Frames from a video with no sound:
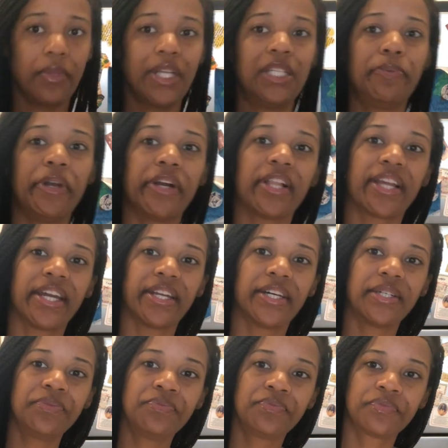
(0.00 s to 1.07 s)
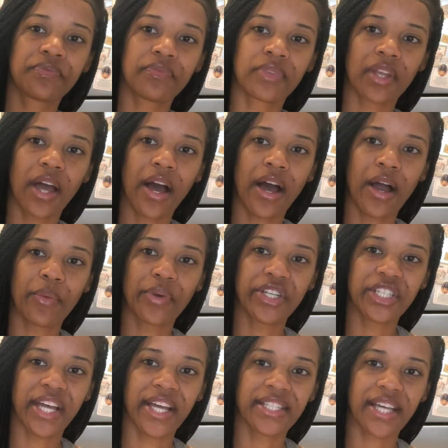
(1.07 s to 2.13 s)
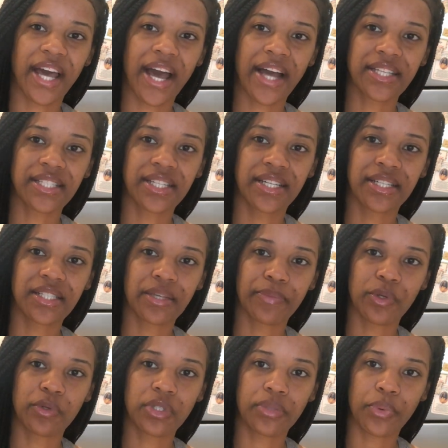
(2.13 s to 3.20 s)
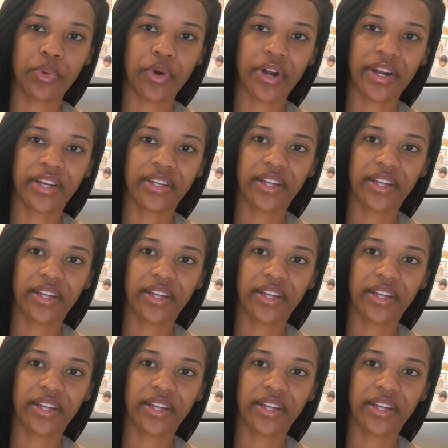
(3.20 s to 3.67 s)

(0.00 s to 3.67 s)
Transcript: Spirulina, rich in antioxidants, immune support,